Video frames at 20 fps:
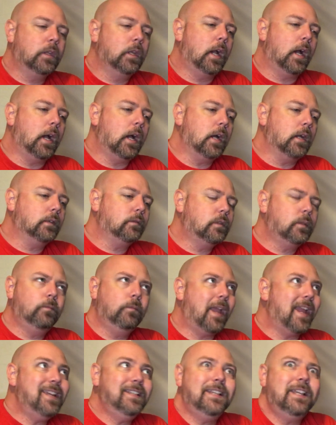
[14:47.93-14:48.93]

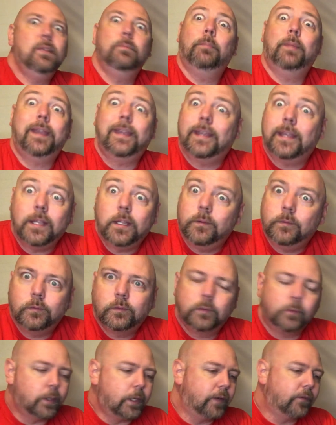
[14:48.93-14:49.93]
18P,
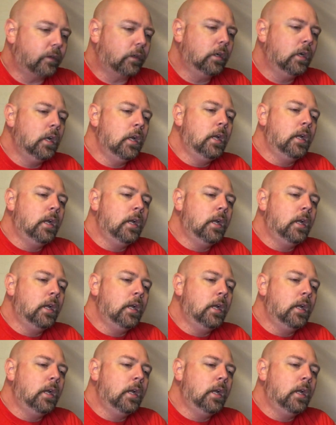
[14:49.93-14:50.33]
whatever.